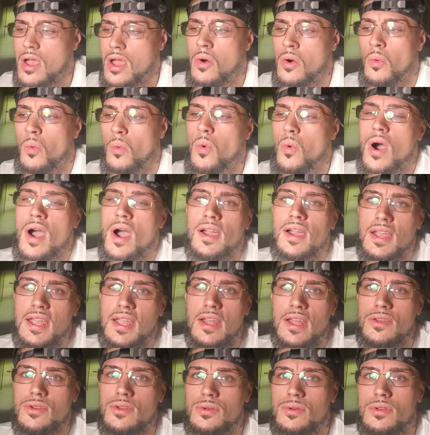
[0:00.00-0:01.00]
What
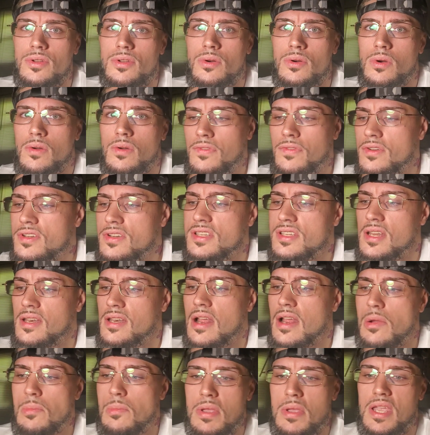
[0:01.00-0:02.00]
can you do if you're sitting
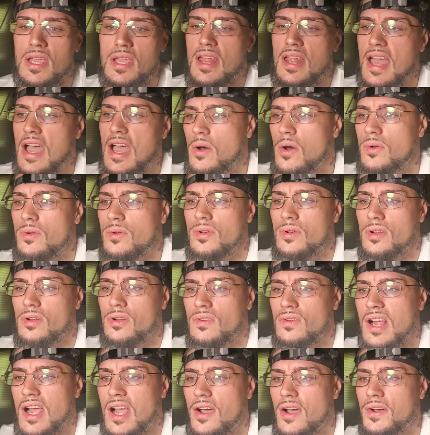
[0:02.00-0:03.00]
there being held on the
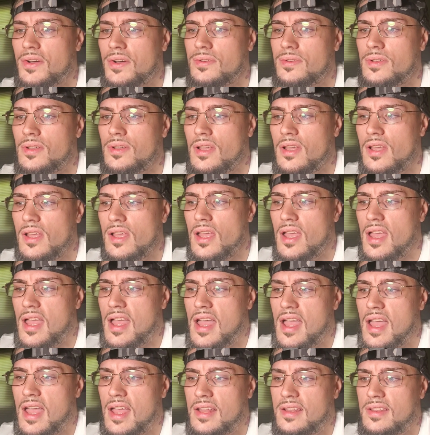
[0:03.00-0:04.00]
ground
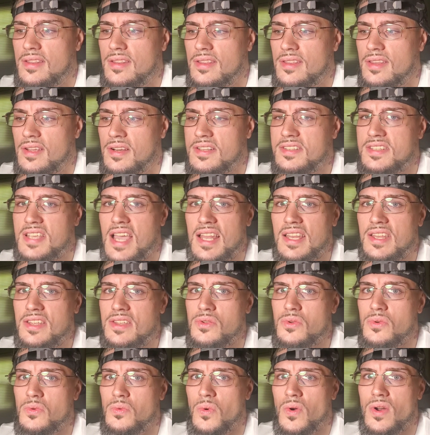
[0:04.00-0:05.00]
and they're telling
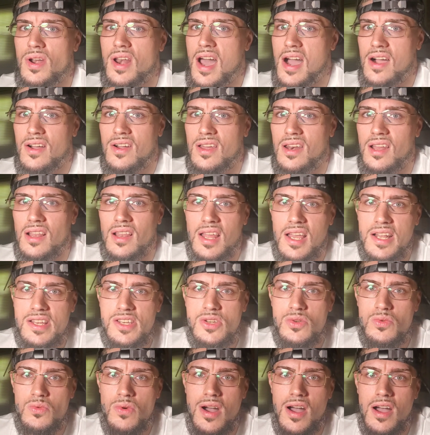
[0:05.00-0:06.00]
you, we're not going to
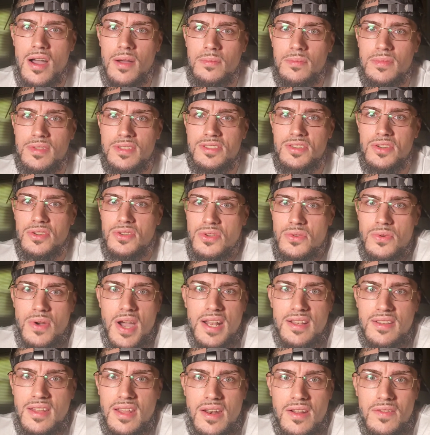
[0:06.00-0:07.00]
let you up until you
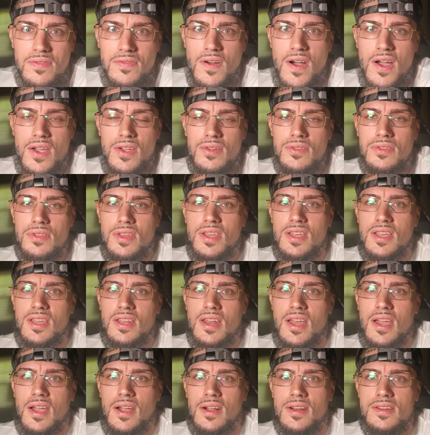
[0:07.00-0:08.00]
identify your
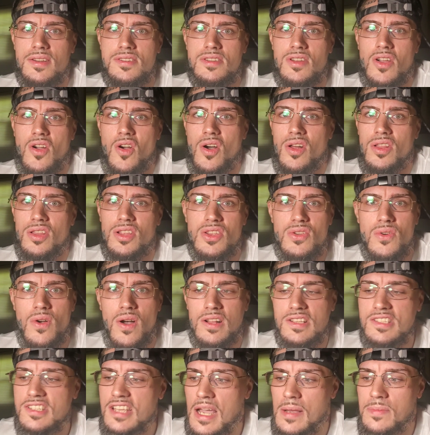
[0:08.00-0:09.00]
thinking errors, calling you
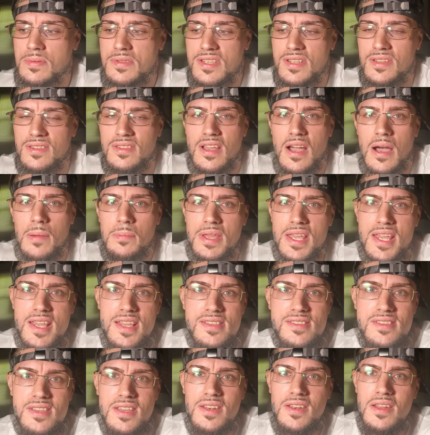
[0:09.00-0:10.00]
all types of
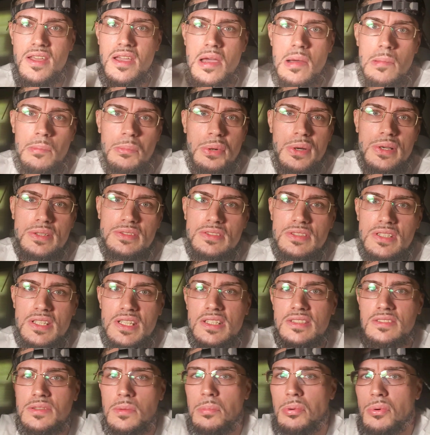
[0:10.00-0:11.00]
dummies and
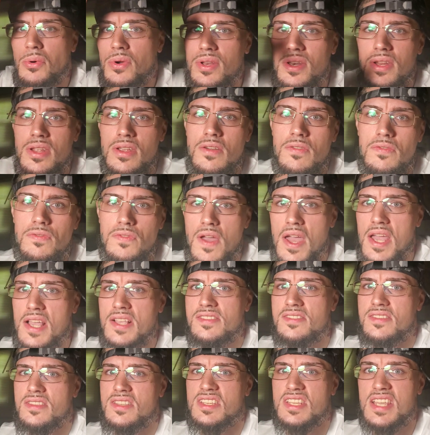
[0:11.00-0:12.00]
pussies and pointing in your
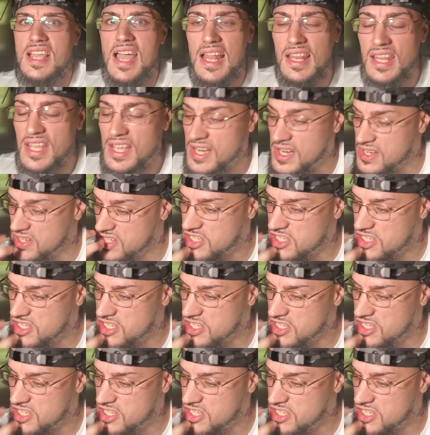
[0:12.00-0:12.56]
face and yelling and